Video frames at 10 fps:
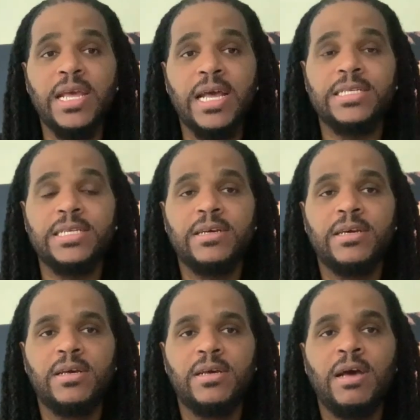idiot.
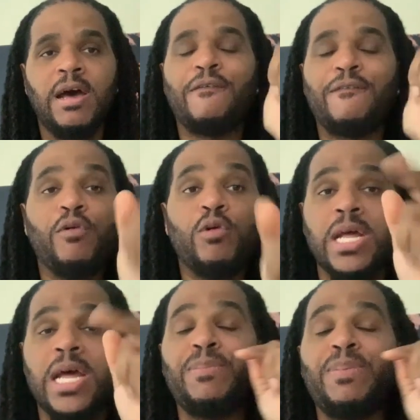A
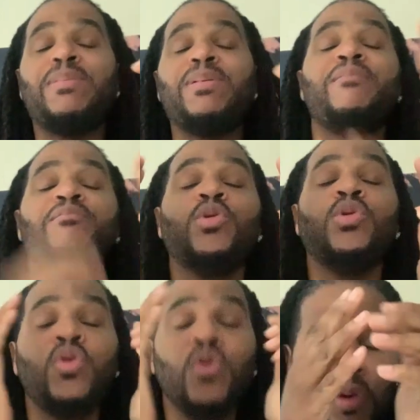full time the people
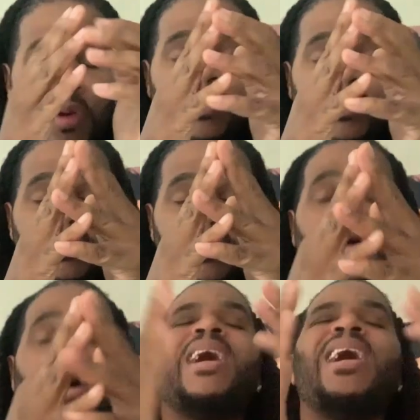them know
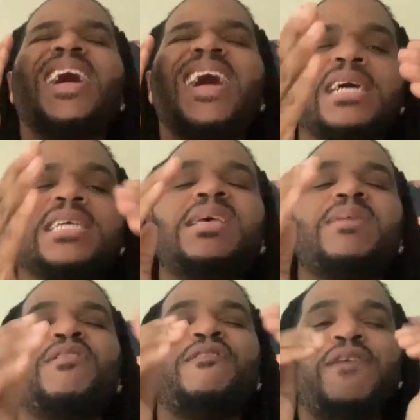and
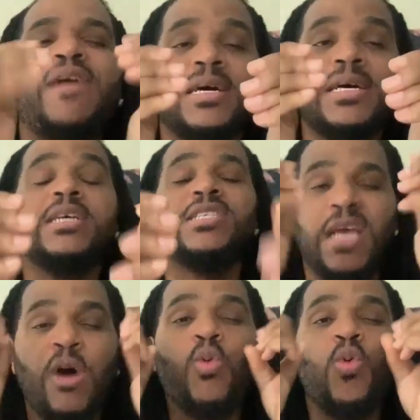accept the fact.
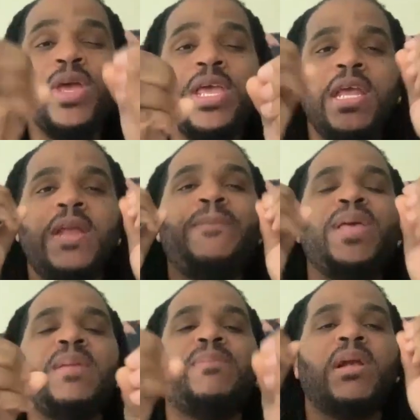Say we
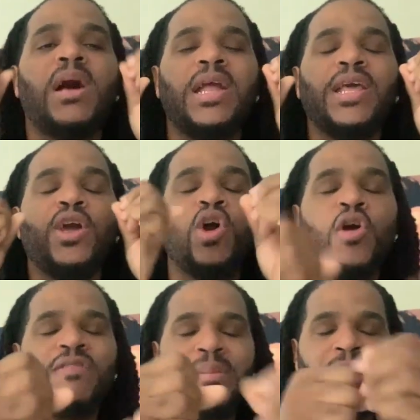the people are the
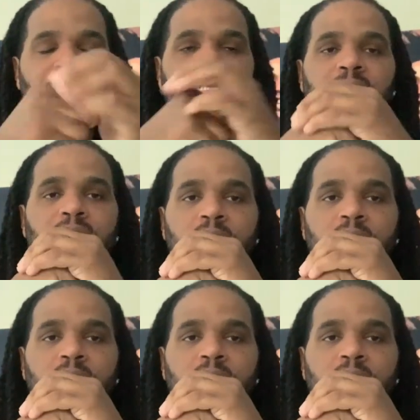government.